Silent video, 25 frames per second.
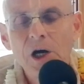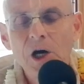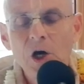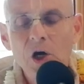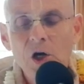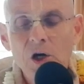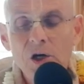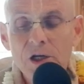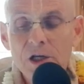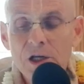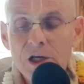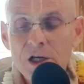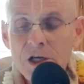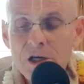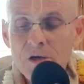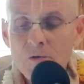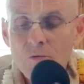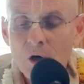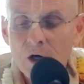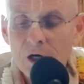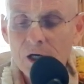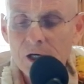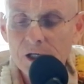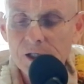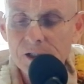Uh, he
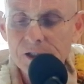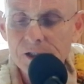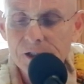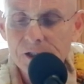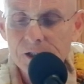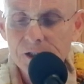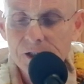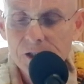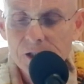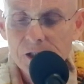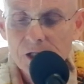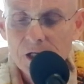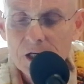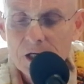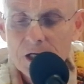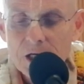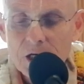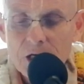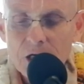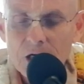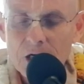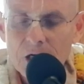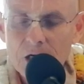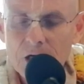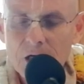was
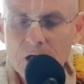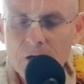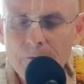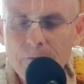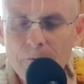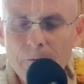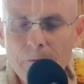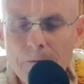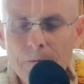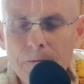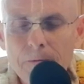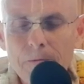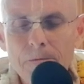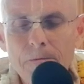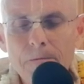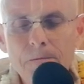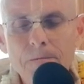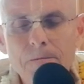uh,